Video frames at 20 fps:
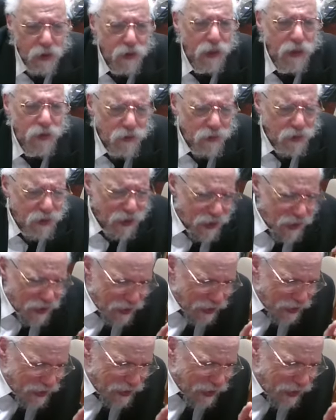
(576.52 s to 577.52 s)
That's what I'm saying.
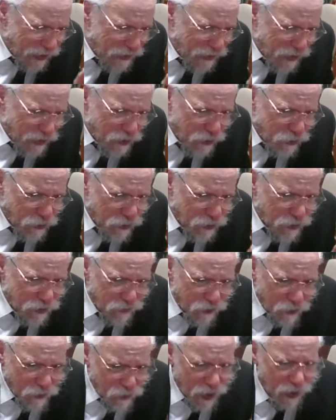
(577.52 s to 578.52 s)
It's, it's not because
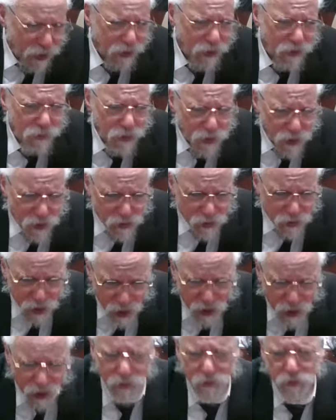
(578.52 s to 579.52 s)
of the Mayim; it's because of
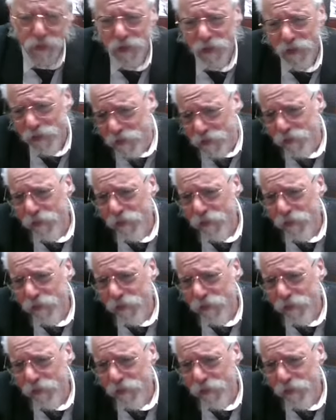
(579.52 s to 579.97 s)
the Afer.